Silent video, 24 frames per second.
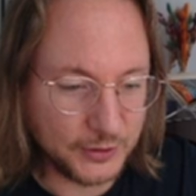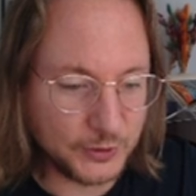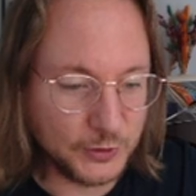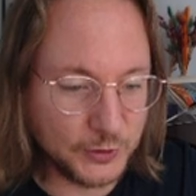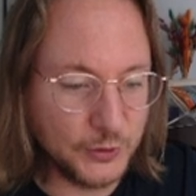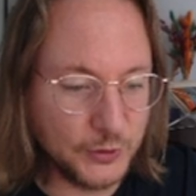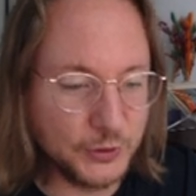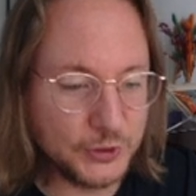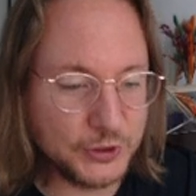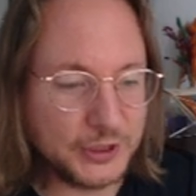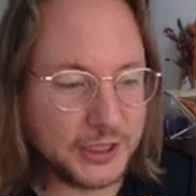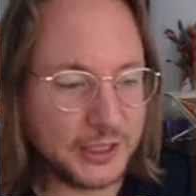
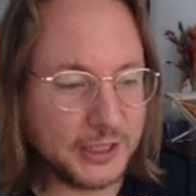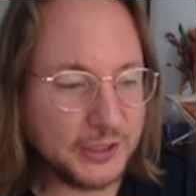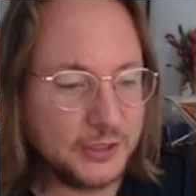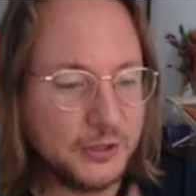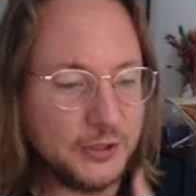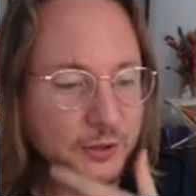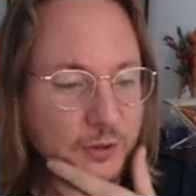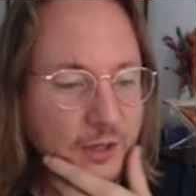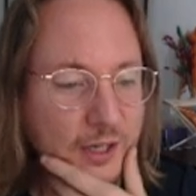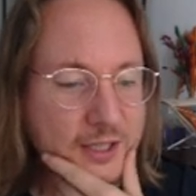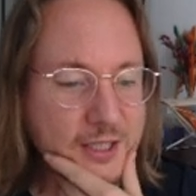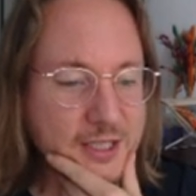Ooh, shall we
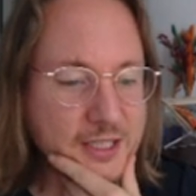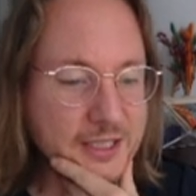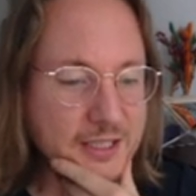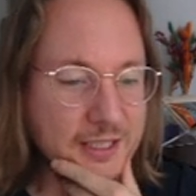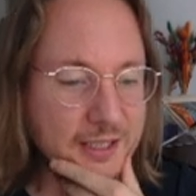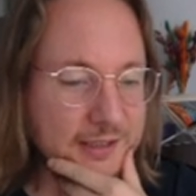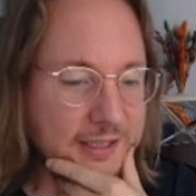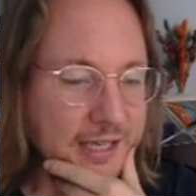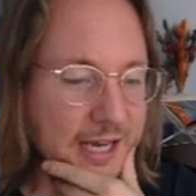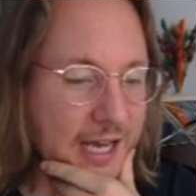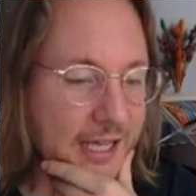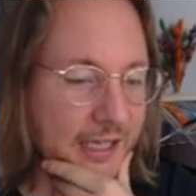do
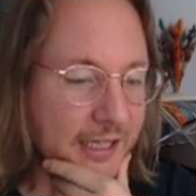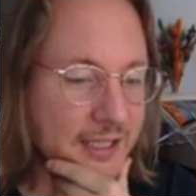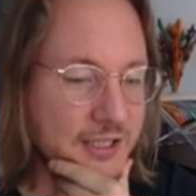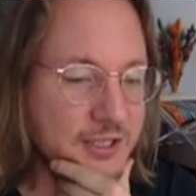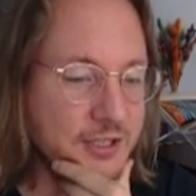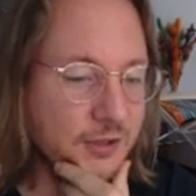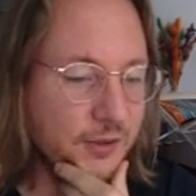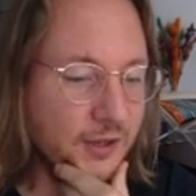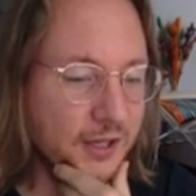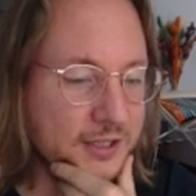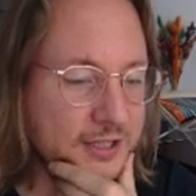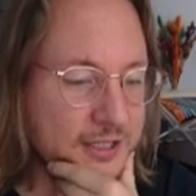unstable? Yeah, let's
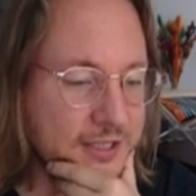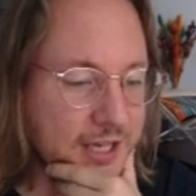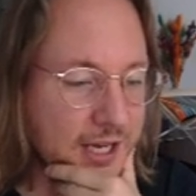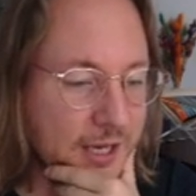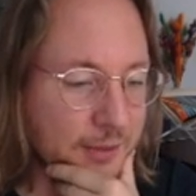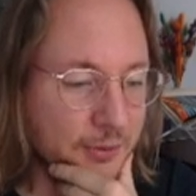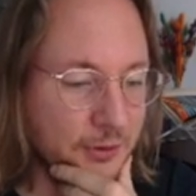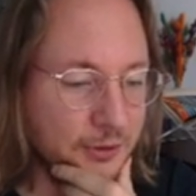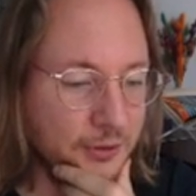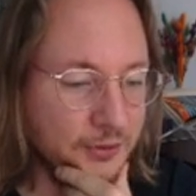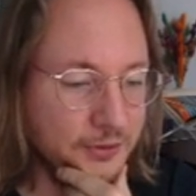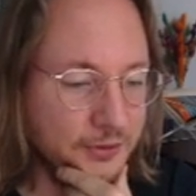do
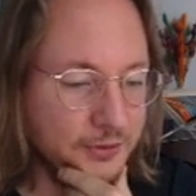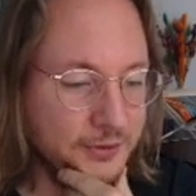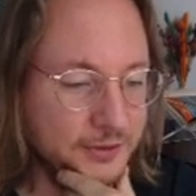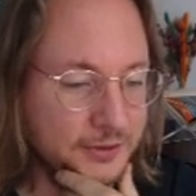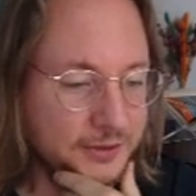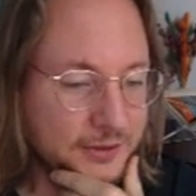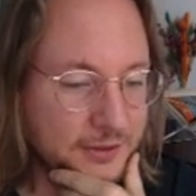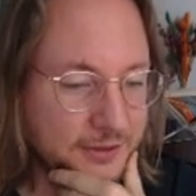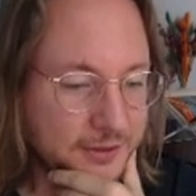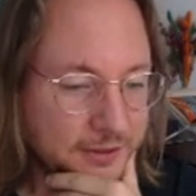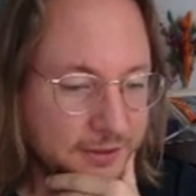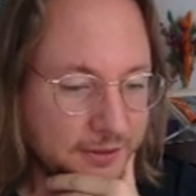unstable.
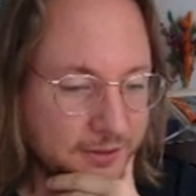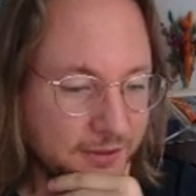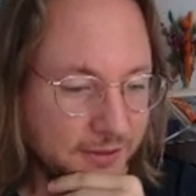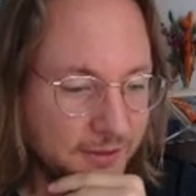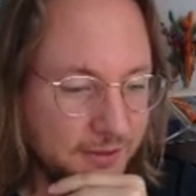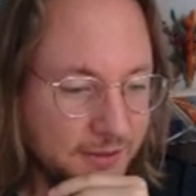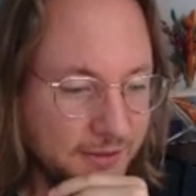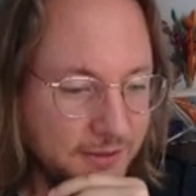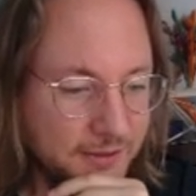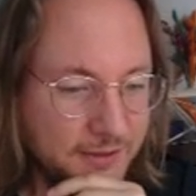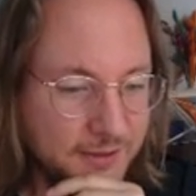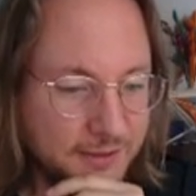
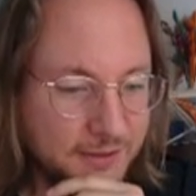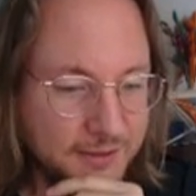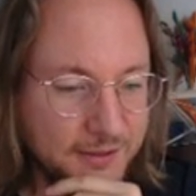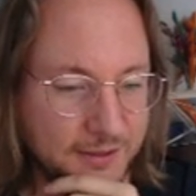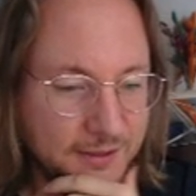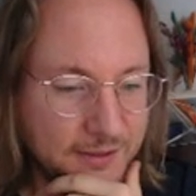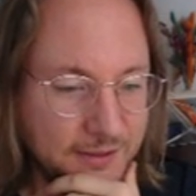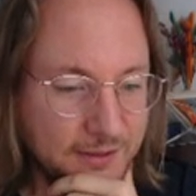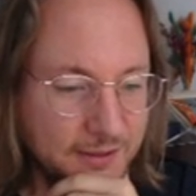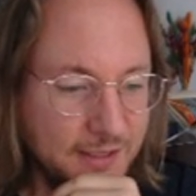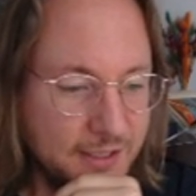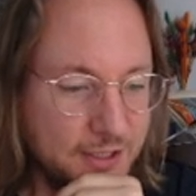
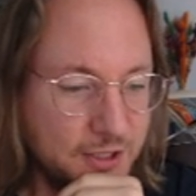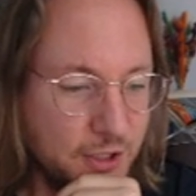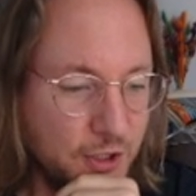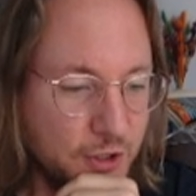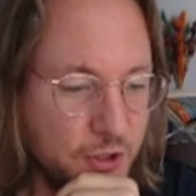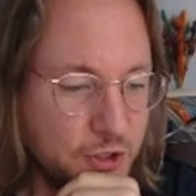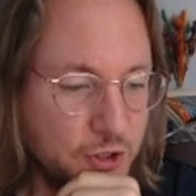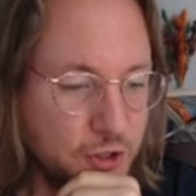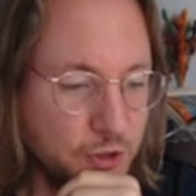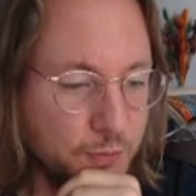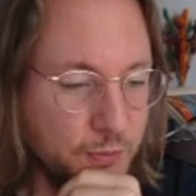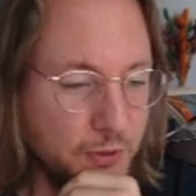Let's go
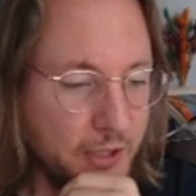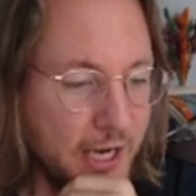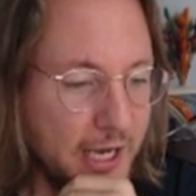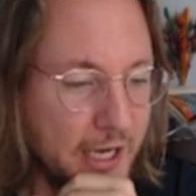super